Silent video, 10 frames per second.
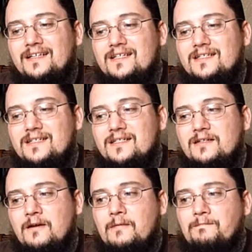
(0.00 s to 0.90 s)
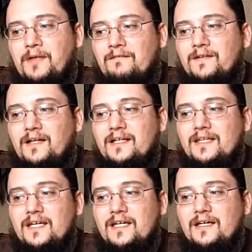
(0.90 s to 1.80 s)
is I feel like
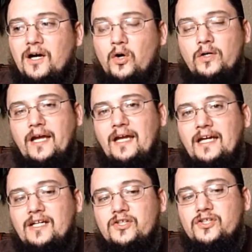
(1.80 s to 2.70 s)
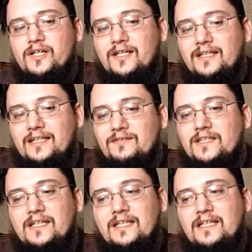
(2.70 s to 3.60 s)
the oak aged leaves
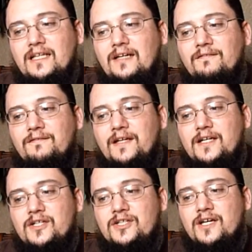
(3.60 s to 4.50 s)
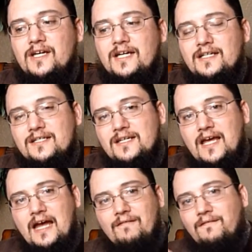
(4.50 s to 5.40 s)
it a little unfinished. It doesn't
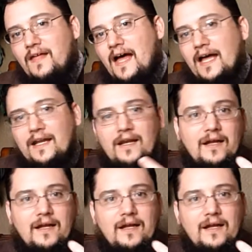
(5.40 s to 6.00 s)
have that